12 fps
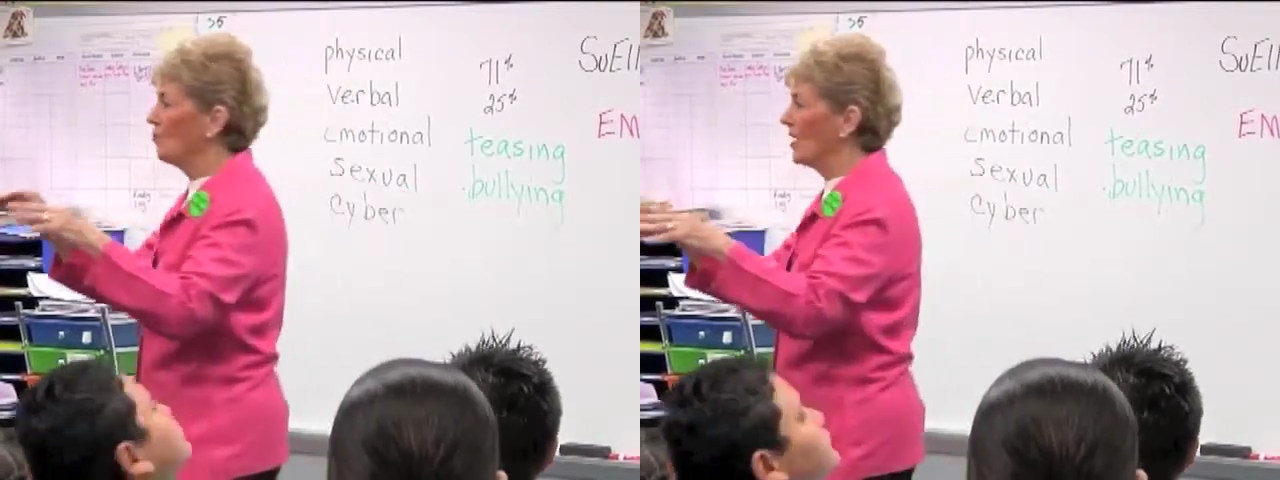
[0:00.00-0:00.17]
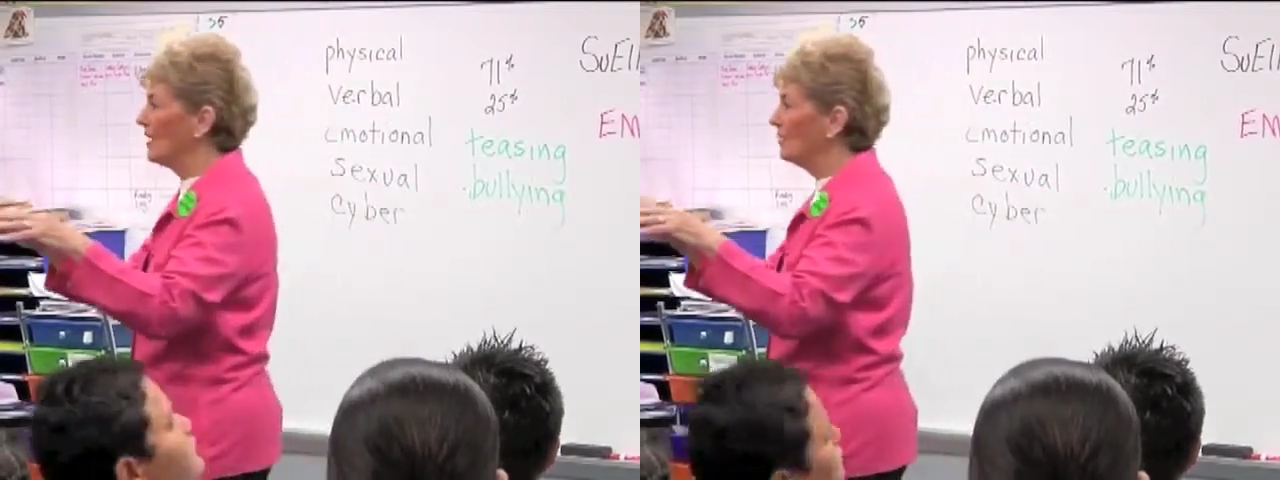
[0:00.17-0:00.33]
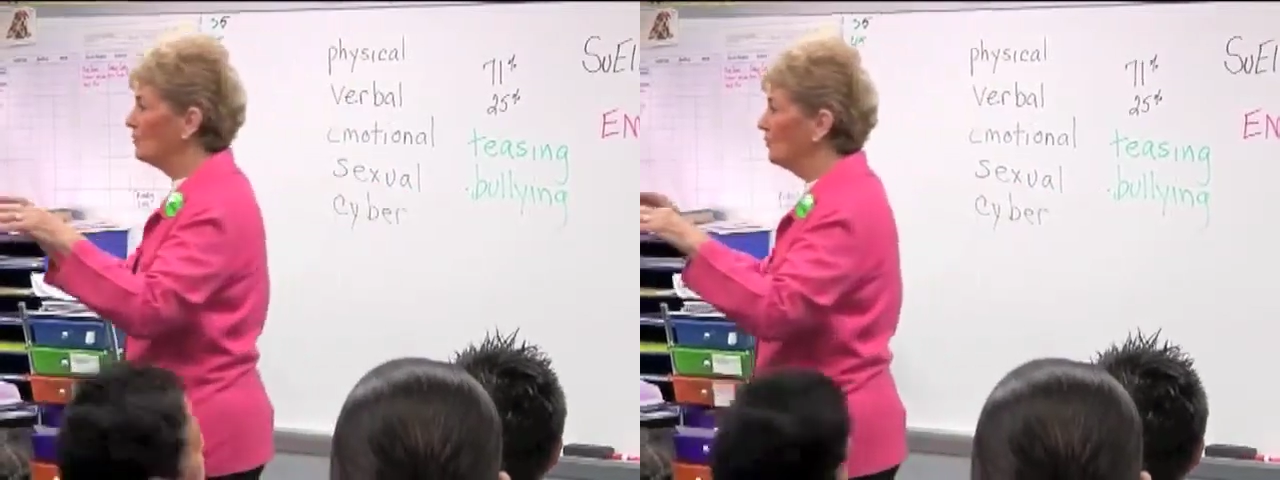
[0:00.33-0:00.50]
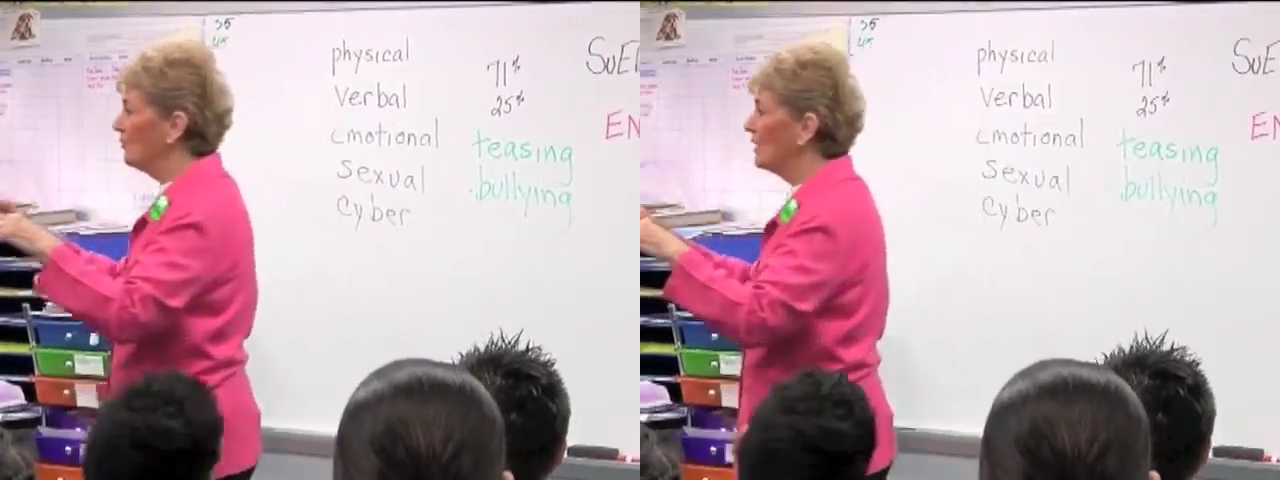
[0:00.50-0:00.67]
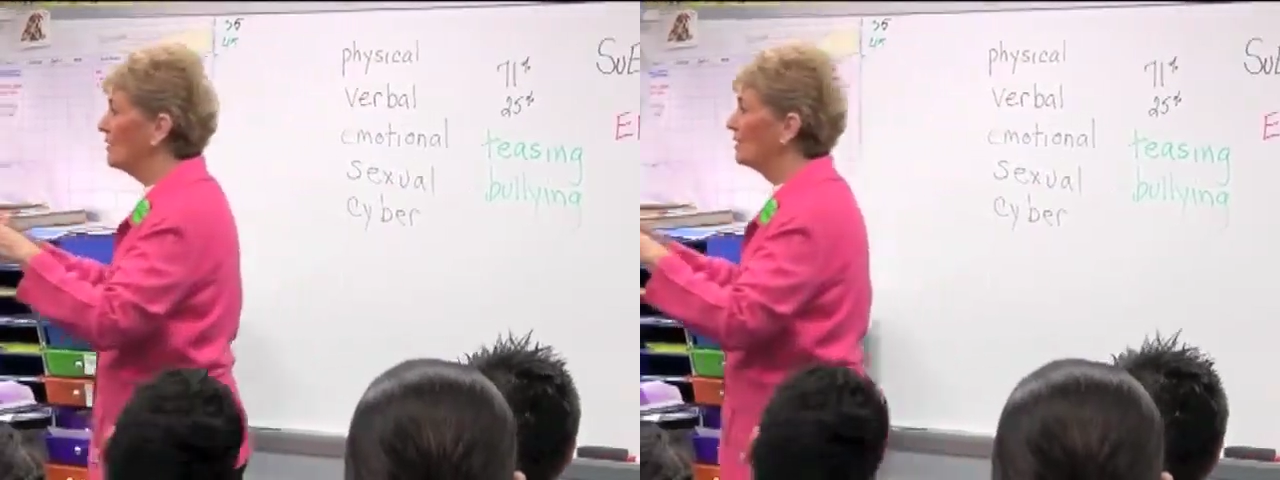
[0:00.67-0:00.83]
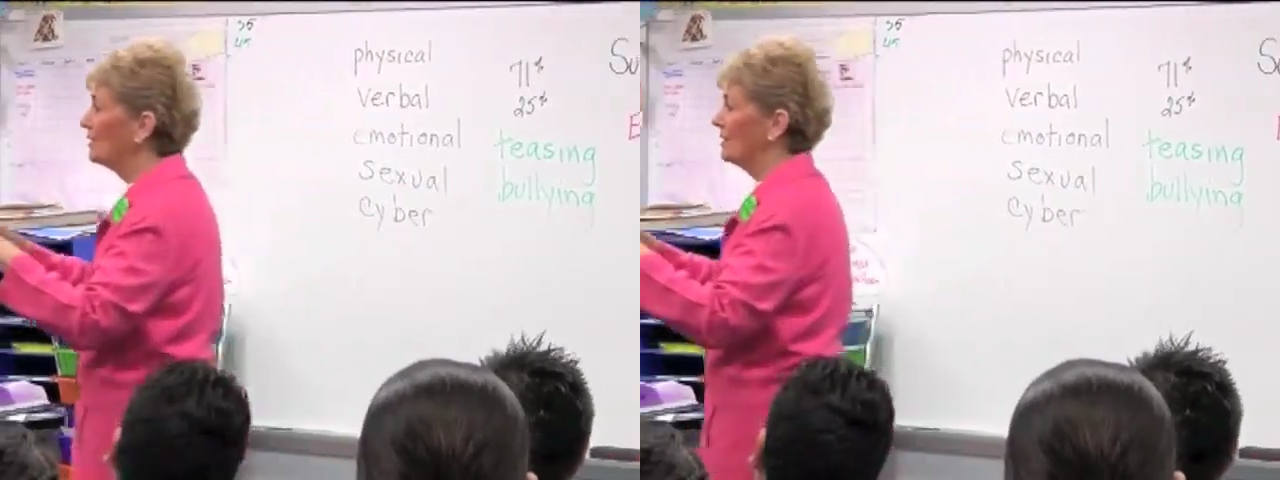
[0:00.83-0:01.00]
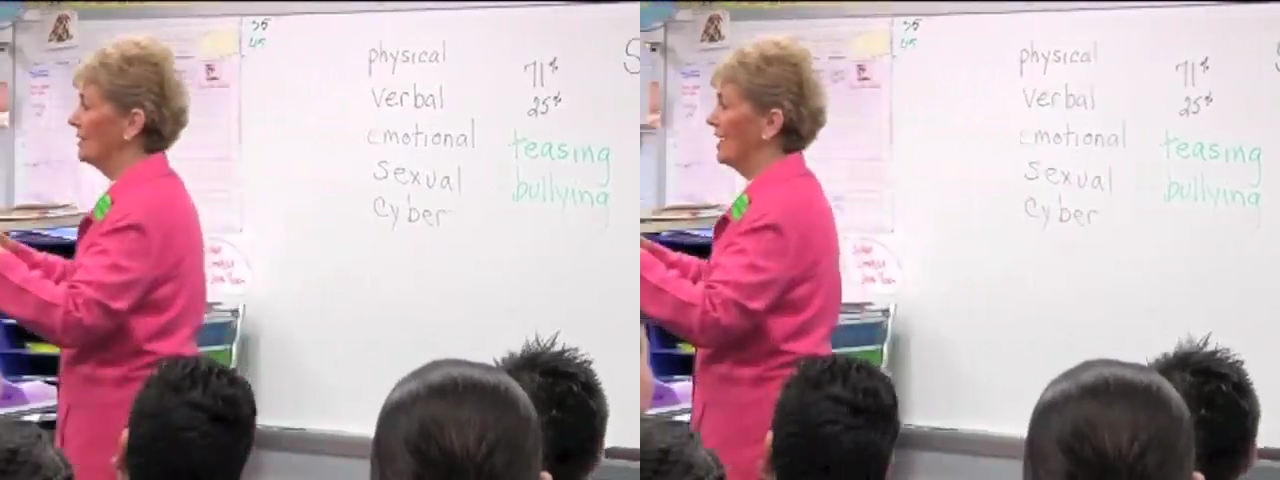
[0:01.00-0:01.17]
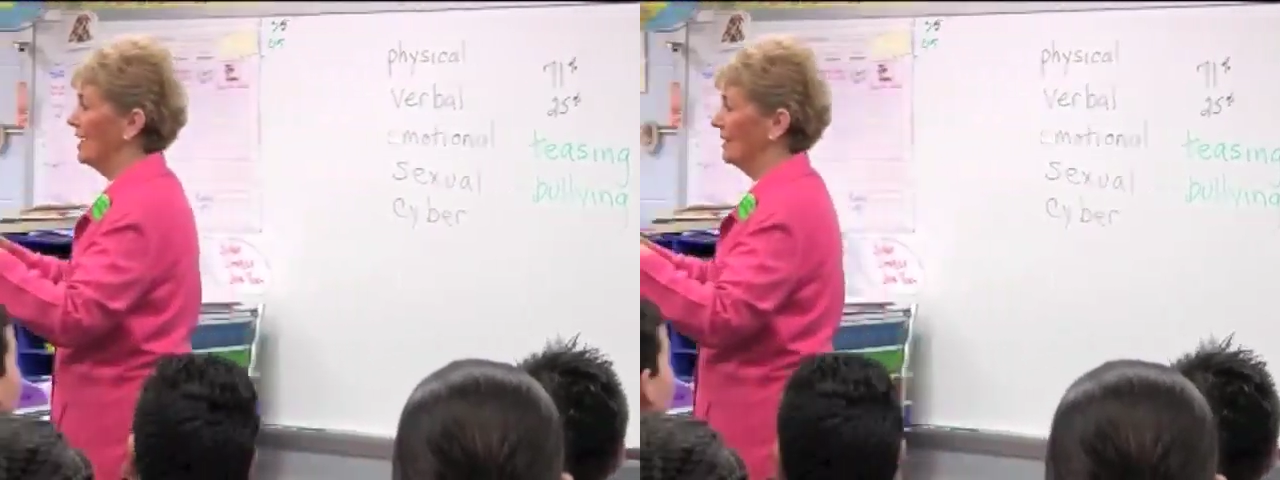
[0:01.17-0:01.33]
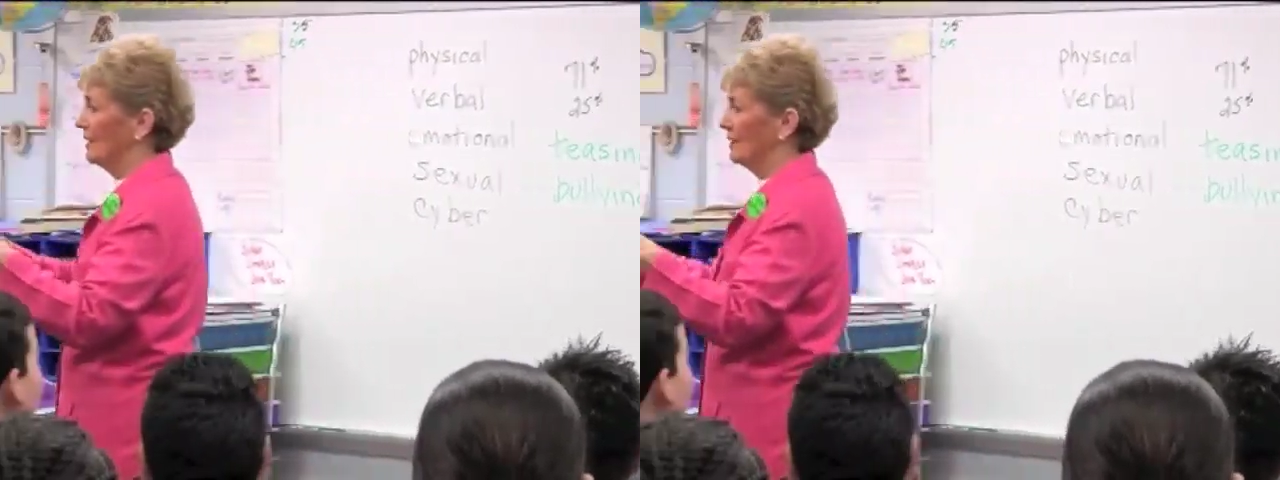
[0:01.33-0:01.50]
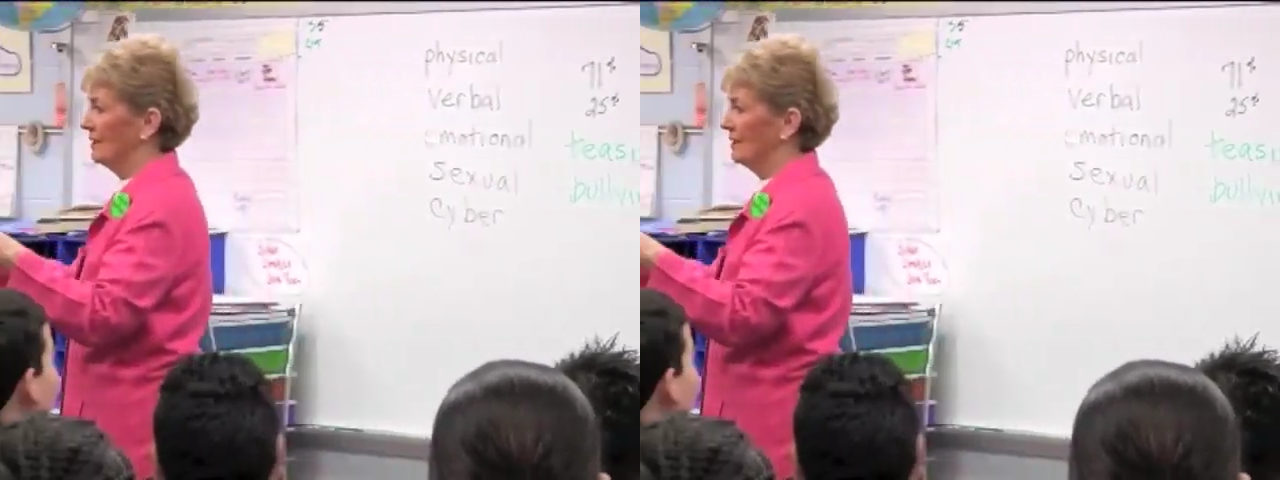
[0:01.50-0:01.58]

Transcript: what it feels like